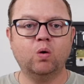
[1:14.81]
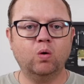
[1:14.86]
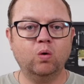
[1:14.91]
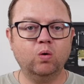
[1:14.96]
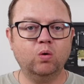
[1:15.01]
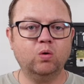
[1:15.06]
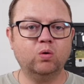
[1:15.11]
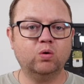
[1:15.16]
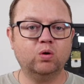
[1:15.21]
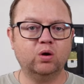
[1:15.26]

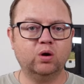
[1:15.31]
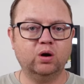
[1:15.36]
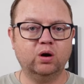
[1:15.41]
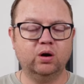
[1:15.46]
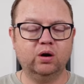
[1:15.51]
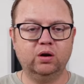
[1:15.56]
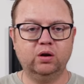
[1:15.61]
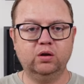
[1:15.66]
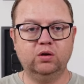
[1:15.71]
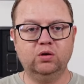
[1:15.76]

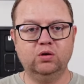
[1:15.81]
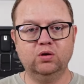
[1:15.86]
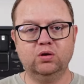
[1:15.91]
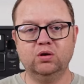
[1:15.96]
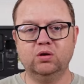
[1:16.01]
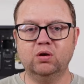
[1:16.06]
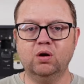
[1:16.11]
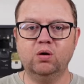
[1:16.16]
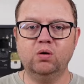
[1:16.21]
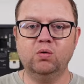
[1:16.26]
Or you
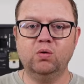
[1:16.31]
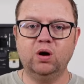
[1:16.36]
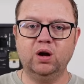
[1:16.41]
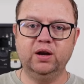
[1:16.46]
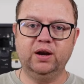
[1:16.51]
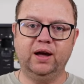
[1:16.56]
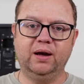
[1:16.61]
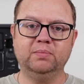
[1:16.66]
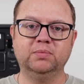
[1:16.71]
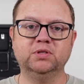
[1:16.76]
could go
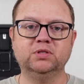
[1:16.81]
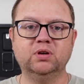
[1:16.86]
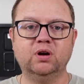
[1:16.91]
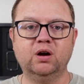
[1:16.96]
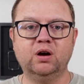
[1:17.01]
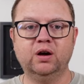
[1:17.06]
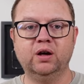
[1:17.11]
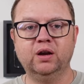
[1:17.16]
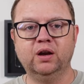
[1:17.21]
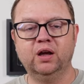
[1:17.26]
on
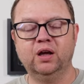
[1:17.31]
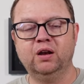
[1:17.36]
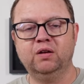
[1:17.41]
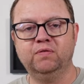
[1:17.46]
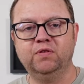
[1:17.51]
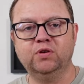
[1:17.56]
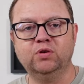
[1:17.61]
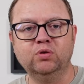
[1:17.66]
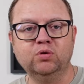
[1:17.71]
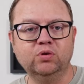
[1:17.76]
Amazon, and
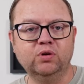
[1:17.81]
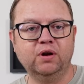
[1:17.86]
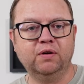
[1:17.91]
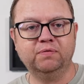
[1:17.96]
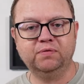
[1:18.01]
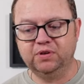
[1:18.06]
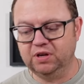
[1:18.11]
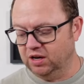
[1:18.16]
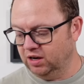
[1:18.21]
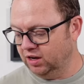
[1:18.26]
if you do
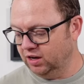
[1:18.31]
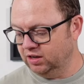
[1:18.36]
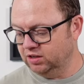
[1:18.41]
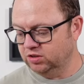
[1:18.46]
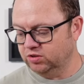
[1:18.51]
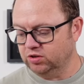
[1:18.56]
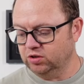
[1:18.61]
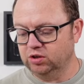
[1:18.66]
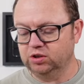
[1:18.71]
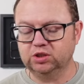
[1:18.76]
enough digging and
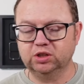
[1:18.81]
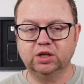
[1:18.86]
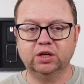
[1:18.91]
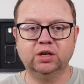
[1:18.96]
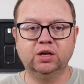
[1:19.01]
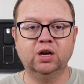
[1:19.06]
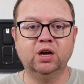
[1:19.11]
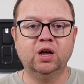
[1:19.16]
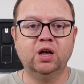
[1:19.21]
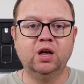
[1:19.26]

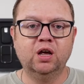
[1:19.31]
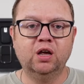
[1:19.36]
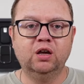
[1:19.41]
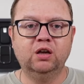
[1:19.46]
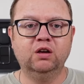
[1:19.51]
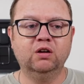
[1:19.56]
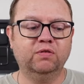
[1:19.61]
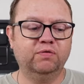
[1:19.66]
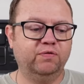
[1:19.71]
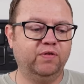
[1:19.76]
searching,
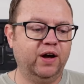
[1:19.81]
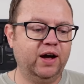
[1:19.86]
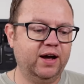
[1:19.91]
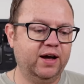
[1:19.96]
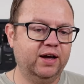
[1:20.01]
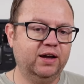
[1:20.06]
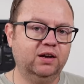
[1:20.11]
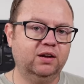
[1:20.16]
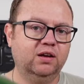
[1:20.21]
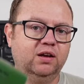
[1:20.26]
you'll
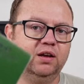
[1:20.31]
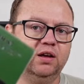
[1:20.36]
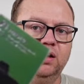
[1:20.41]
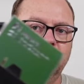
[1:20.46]
find